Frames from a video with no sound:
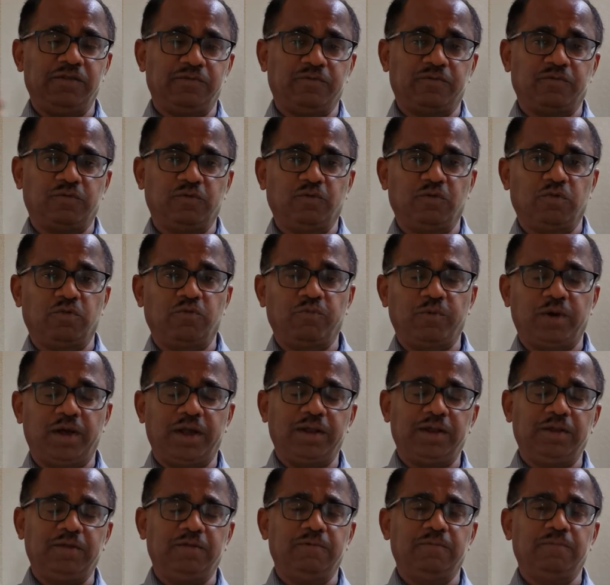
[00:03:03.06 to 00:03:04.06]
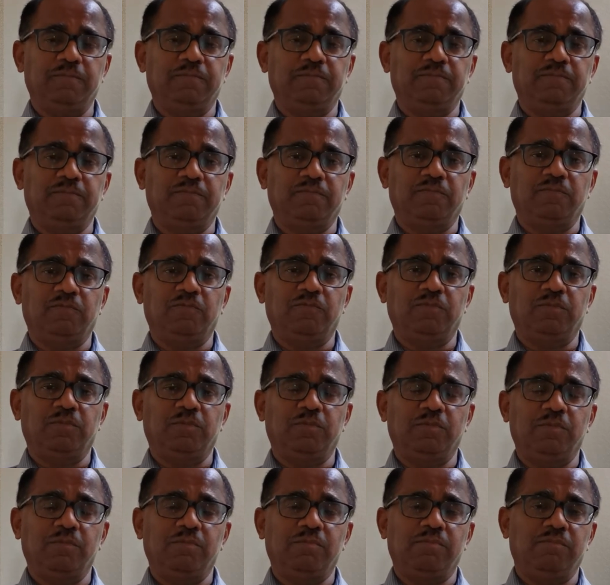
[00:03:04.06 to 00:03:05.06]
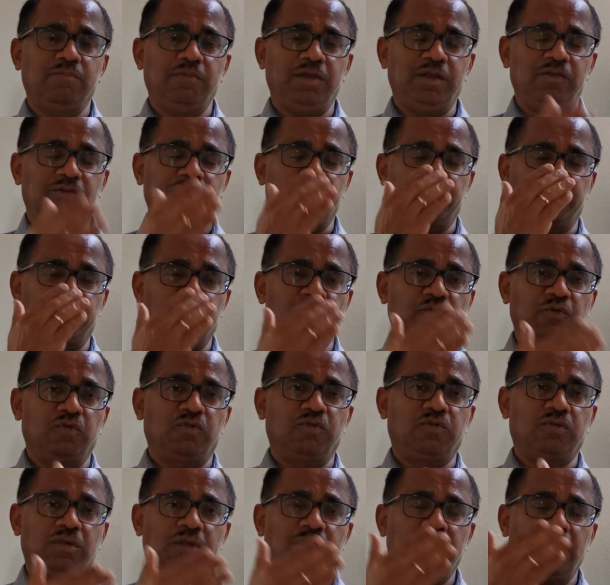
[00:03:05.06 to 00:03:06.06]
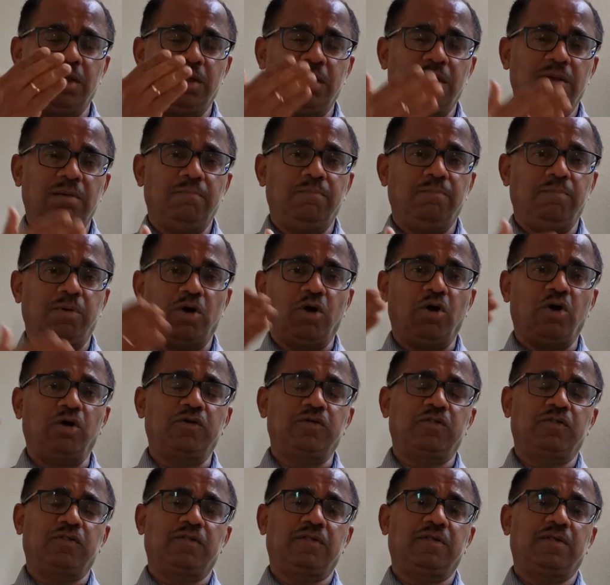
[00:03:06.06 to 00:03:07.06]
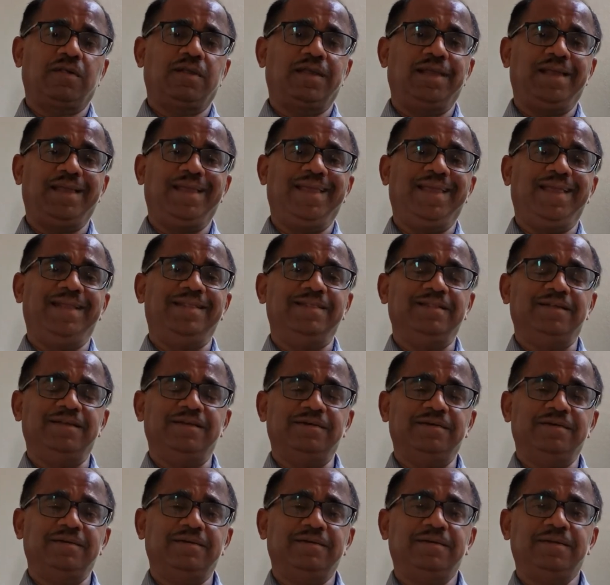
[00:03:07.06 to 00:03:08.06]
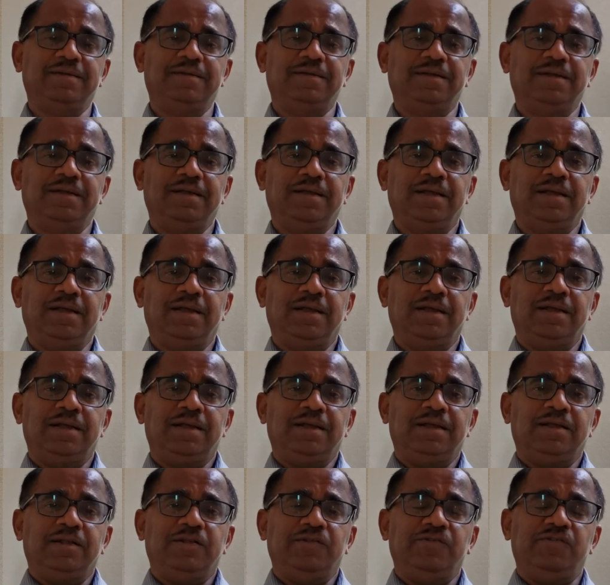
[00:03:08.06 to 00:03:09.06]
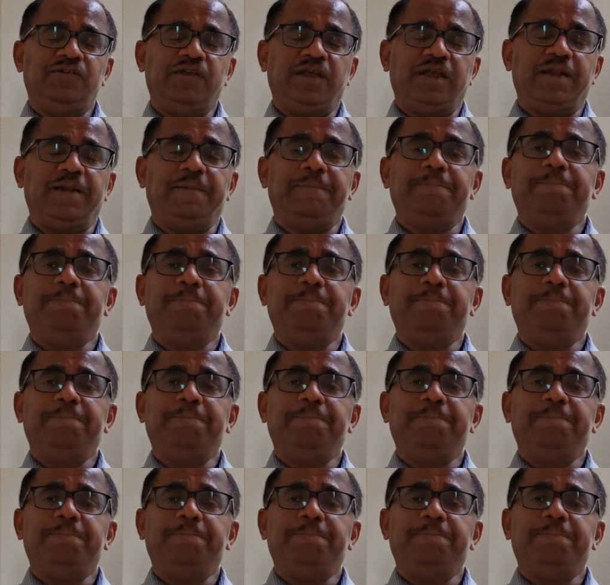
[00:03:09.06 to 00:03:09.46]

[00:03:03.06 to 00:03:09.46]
of those value, each of those blocks in the chain.